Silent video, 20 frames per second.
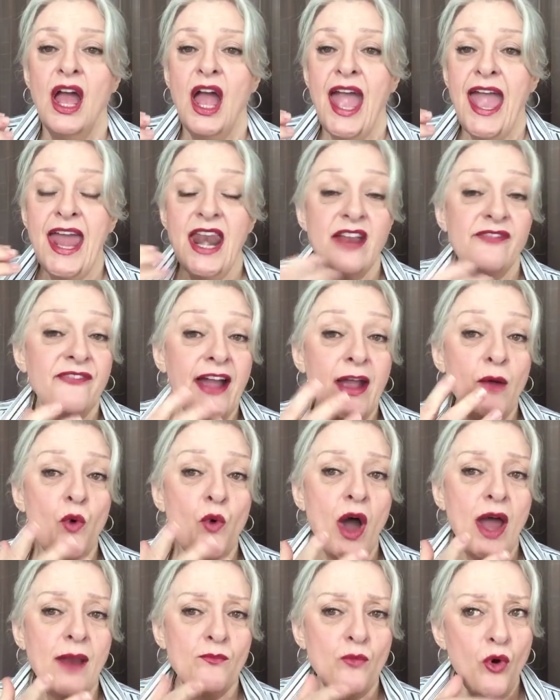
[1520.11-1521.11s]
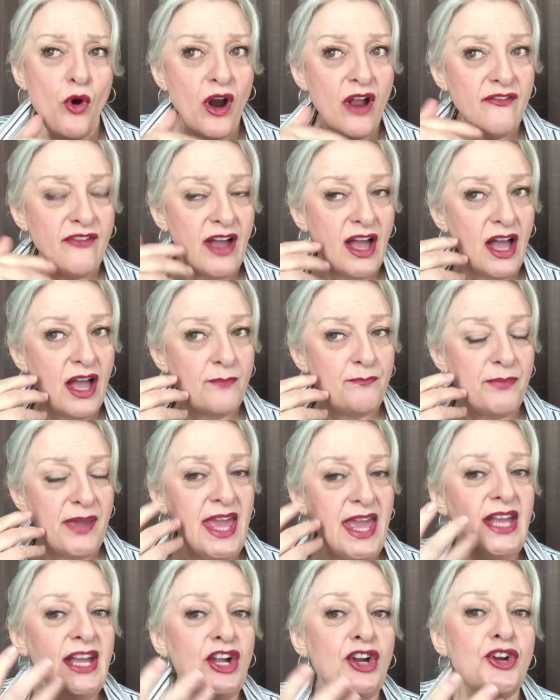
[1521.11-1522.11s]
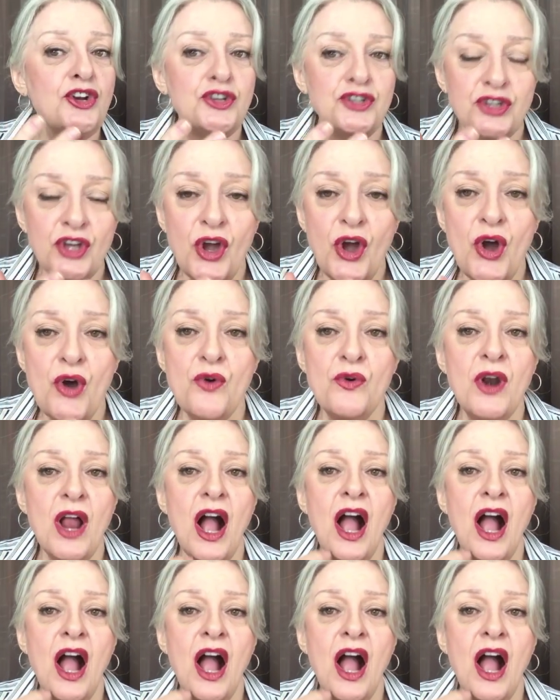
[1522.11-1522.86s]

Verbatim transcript: And if I want more of a pinker tone,